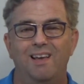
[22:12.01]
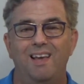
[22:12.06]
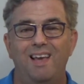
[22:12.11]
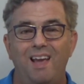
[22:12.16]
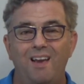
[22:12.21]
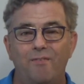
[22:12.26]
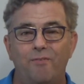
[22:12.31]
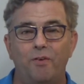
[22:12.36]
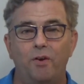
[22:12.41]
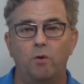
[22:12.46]

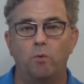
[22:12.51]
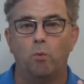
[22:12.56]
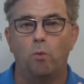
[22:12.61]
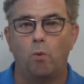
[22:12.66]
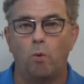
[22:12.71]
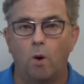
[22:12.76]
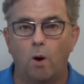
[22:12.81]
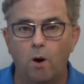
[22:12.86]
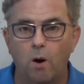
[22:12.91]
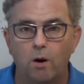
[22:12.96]
If it
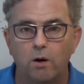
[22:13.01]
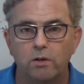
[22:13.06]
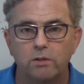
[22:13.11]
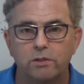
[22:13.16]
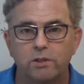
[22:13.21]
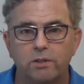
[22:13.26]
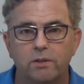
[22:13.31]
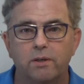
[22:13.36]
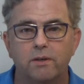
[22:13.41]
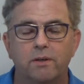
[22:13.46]

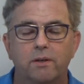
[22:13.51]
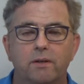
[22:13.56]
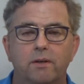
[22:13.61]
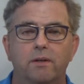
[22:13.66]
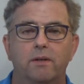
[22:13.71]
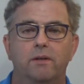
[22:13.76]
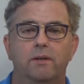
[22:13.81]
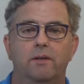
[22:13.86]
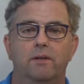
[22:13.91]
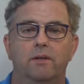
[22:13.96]
weren't,
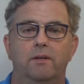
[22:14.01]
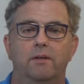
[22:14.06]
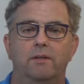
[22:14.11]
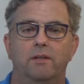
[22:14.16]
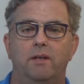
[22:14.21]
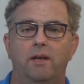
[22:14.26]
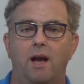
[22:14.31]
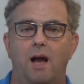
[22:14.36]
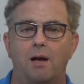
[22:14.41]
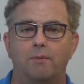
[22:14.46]

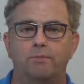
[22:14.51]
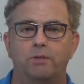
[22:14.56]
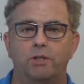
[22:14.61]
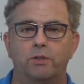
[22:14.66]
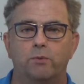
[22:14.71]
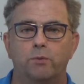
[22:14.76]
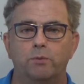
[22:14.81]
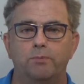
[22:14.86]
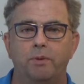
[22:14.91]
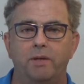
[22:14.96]
the
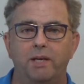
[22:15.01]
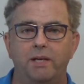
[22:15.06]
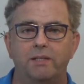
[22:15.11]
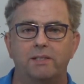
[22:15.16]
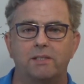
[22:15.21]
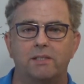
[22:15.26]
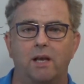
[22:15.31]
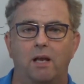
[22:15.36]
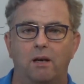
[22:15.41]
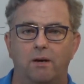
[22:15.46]
object would be
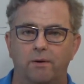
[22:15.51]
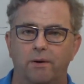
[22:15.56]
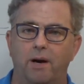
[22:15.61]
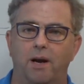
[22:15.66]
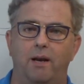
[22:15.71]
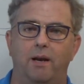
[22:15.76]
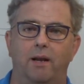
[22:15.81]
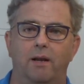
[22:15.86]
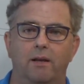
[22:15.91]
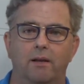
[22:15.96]

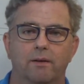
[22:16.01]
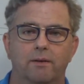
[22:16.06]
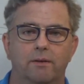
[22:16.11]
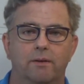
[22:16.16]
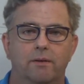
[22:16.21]
accelerating.